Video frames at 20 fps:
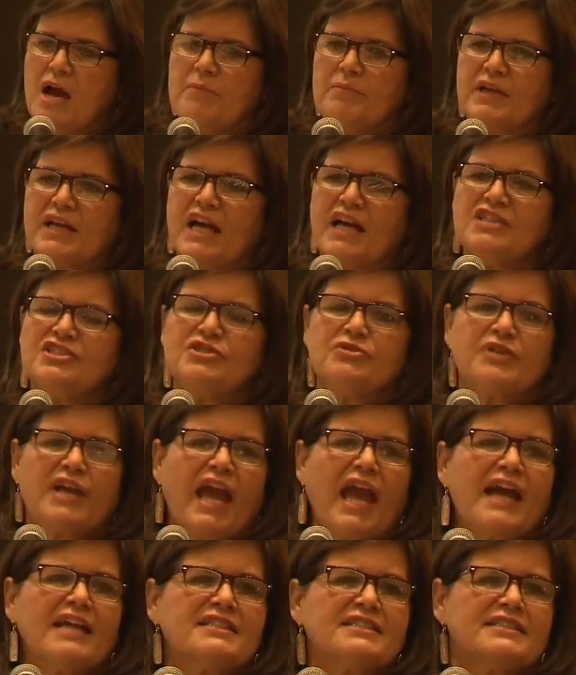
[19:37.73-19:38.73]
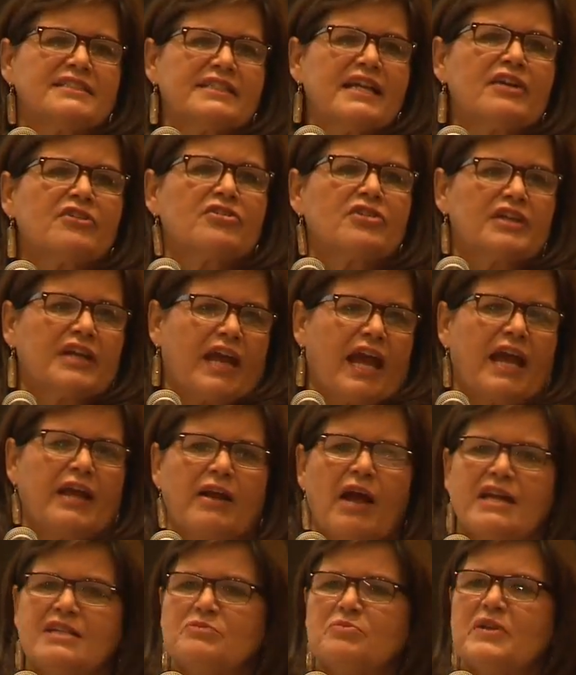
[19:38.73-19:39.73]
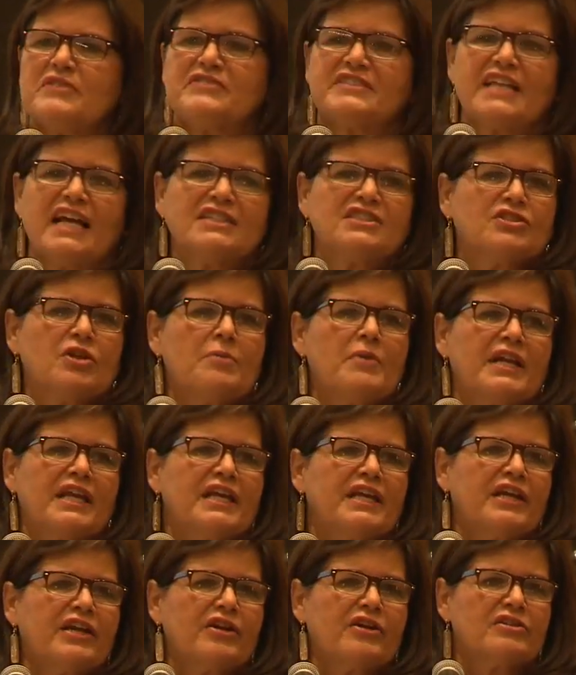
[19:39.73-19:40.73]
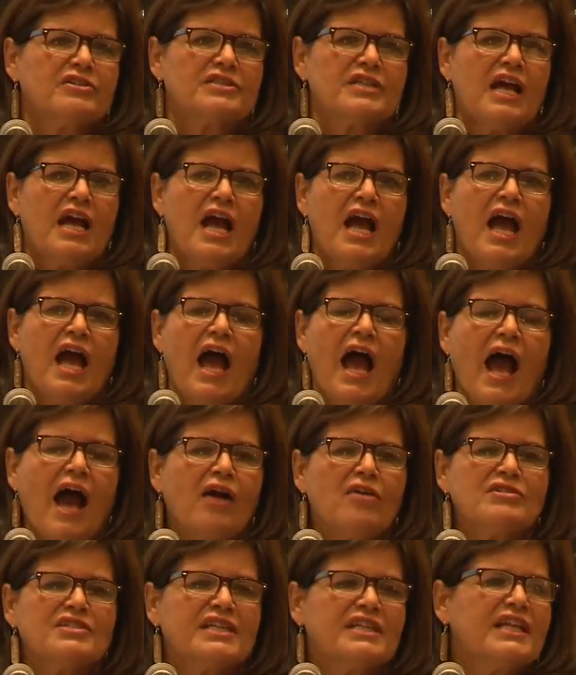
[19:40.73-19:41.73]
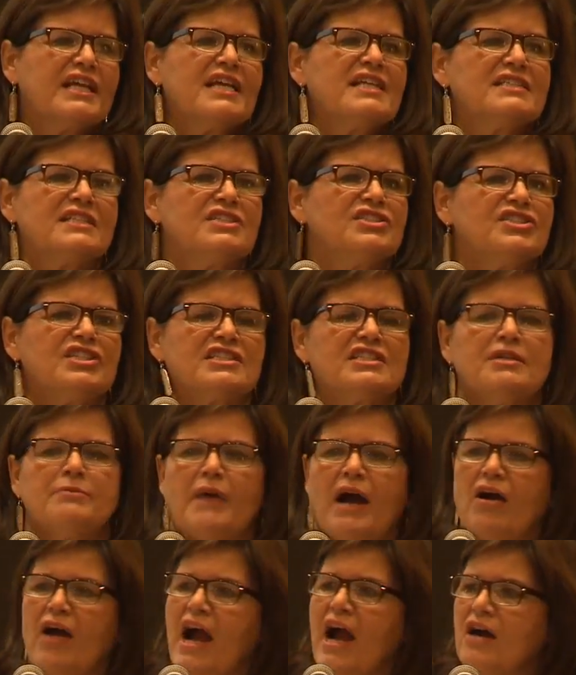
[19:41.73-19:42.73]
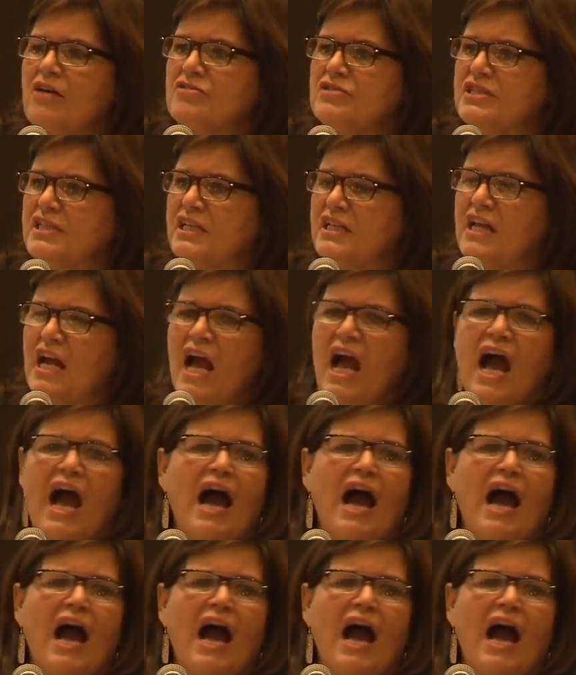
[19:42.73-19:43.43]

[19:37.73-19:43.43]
Because you can't segregate, and we've said so many years, housing isn't just about housing.